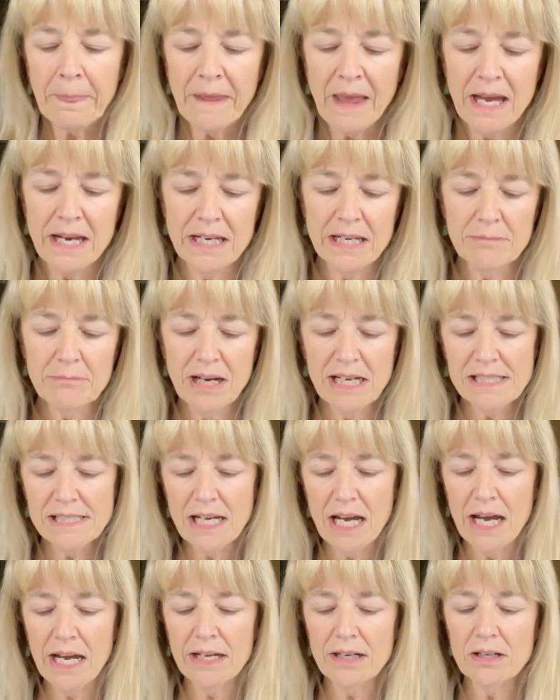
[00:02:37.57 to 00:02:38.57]
And in my
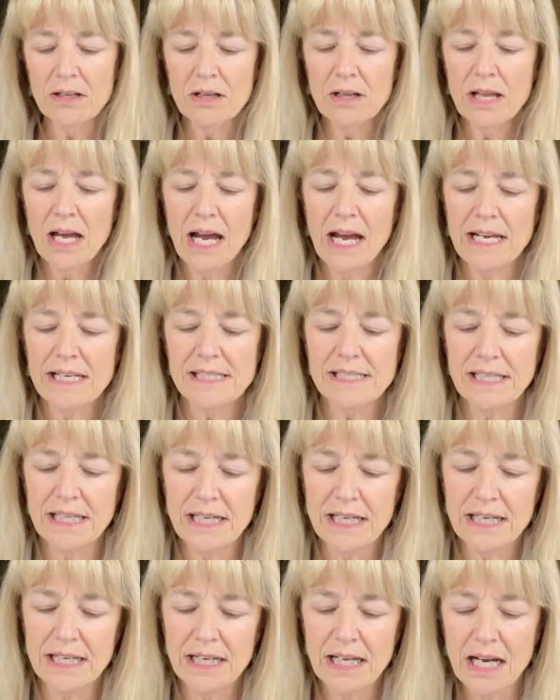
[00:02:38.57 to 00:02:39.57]
title, I
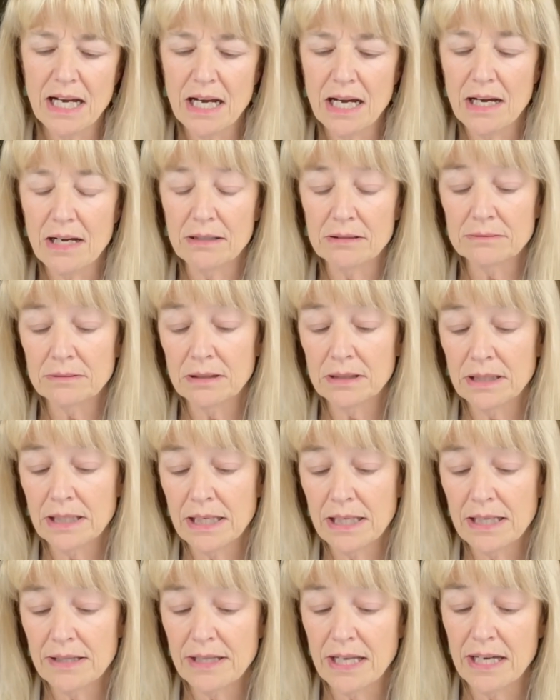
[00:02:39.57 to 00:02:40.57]
did
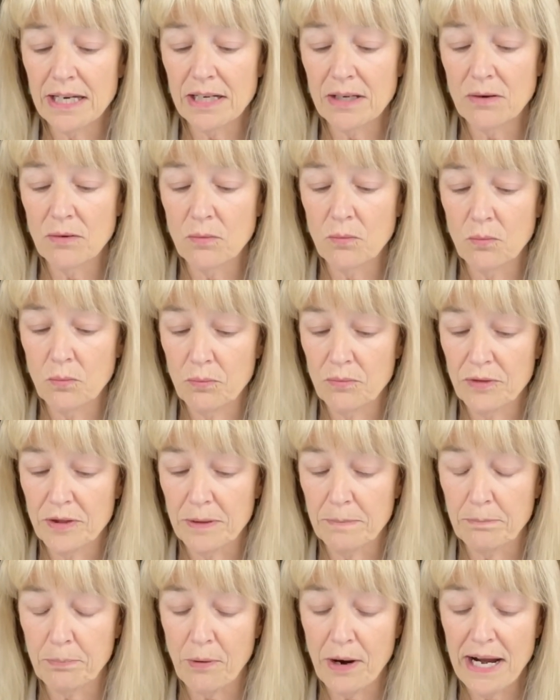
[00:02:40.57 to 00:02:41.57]

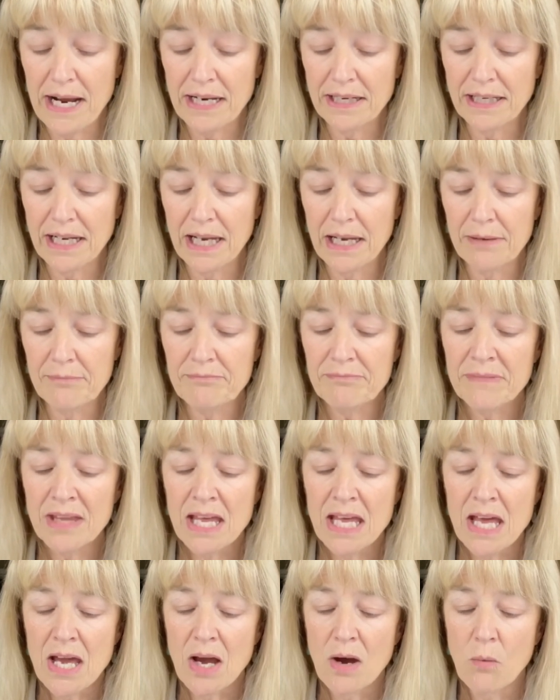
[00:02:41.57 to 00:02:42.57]
the brand name,
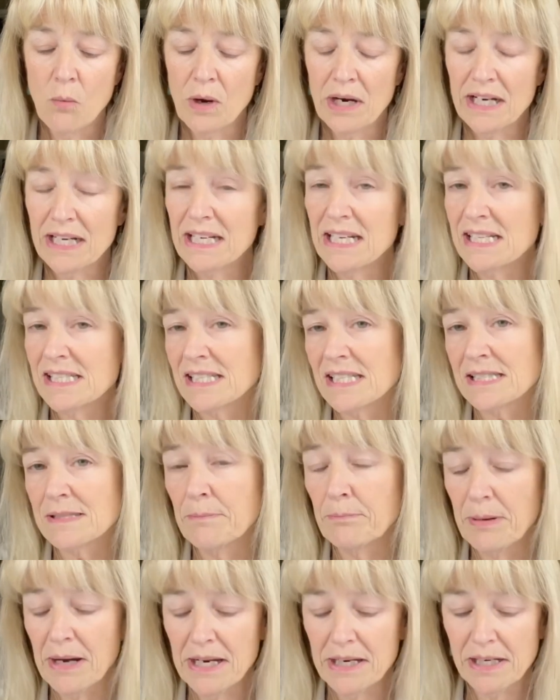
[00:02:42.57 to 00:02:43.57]
what it is. It's a
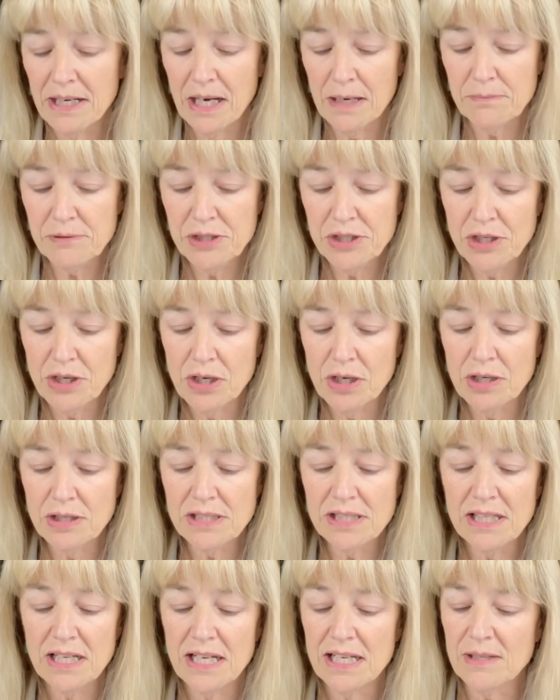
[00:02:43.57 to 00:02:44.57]
button-up
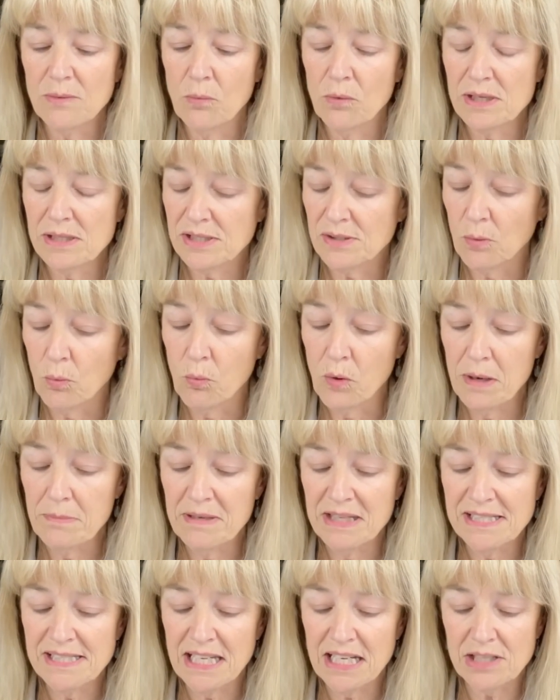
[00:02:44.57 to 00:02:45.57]
shirt. It's a
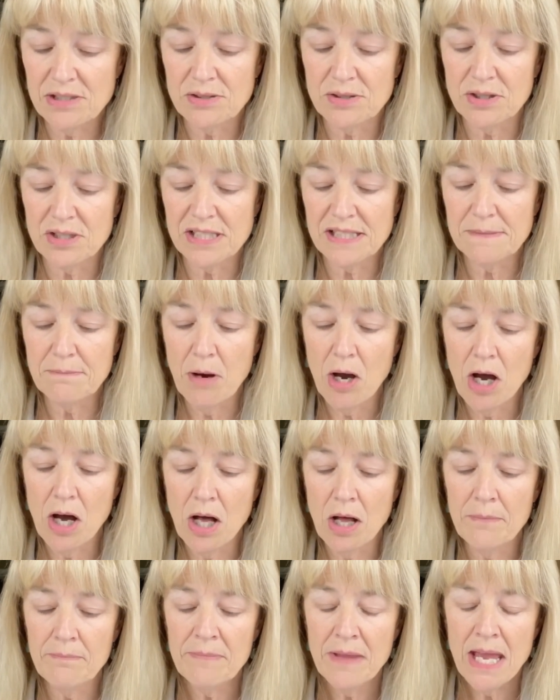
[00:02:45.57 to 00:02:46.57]
women's extra
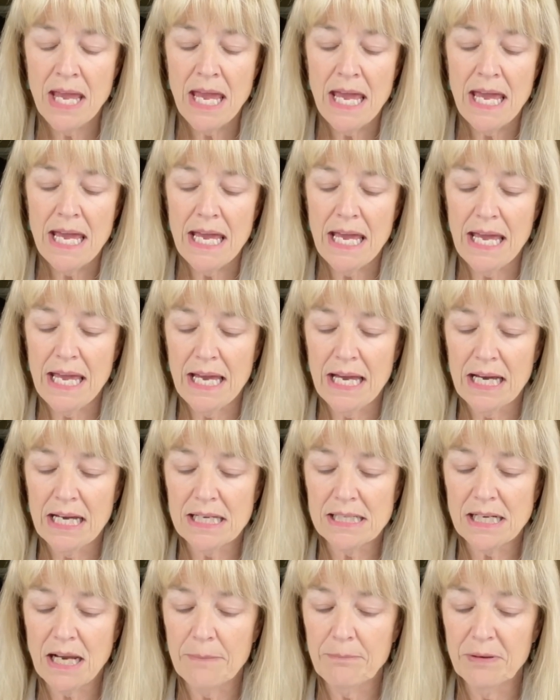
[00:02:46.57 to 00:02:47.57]
small.
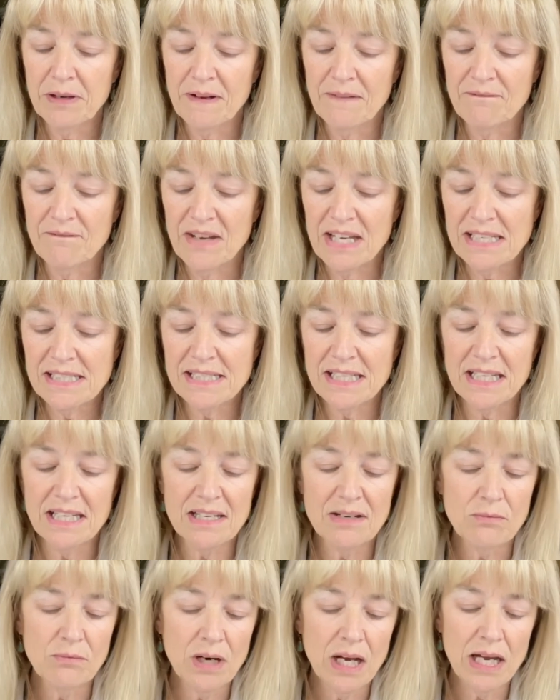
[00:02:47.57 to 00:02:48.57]
And I put a
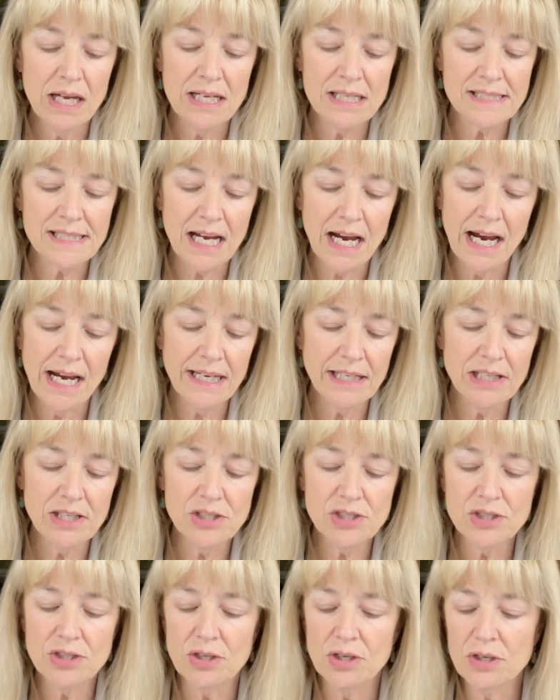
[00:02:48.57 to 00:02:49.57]
vented, it's a hiking
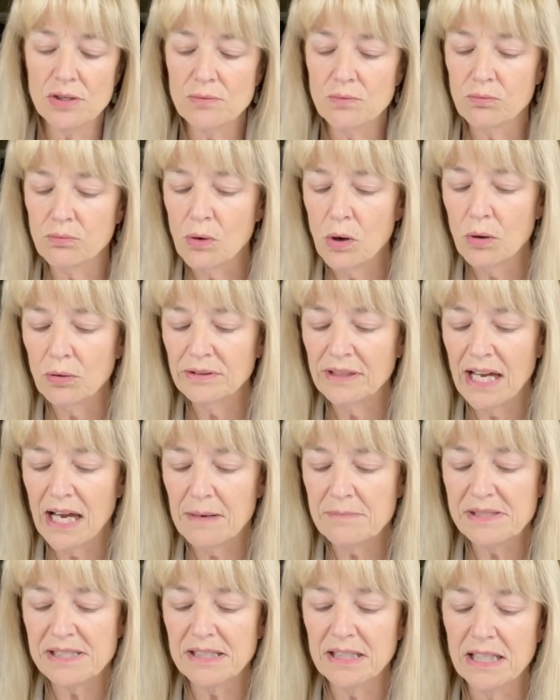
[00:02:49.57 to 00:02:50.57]
shirt, roll
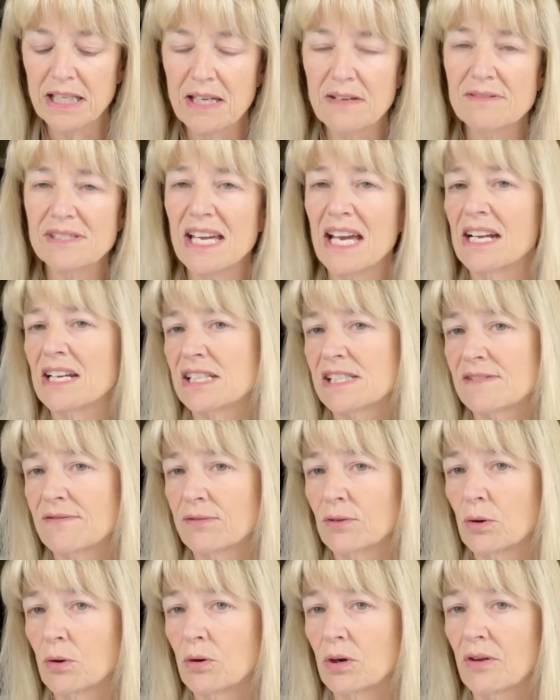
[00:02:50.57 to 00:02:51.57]
tab sleeves, and it's
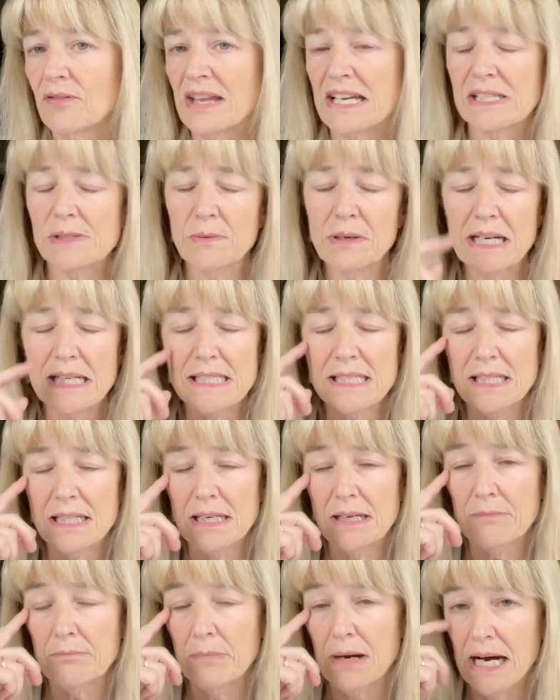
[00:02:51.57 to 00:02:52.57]
floral. That's what I did
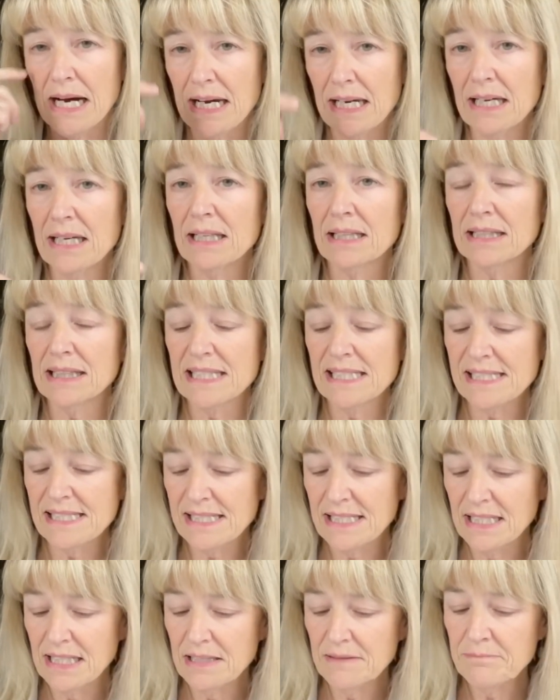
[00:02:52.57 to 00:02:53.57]
in my
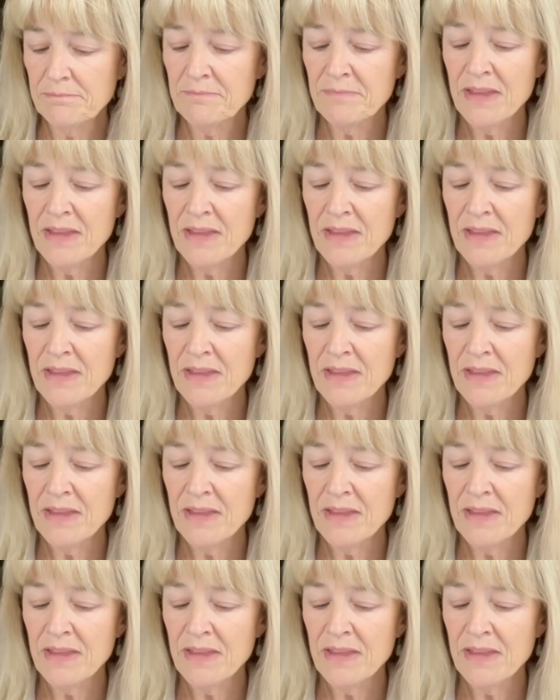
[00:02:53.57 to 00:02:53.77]
listing.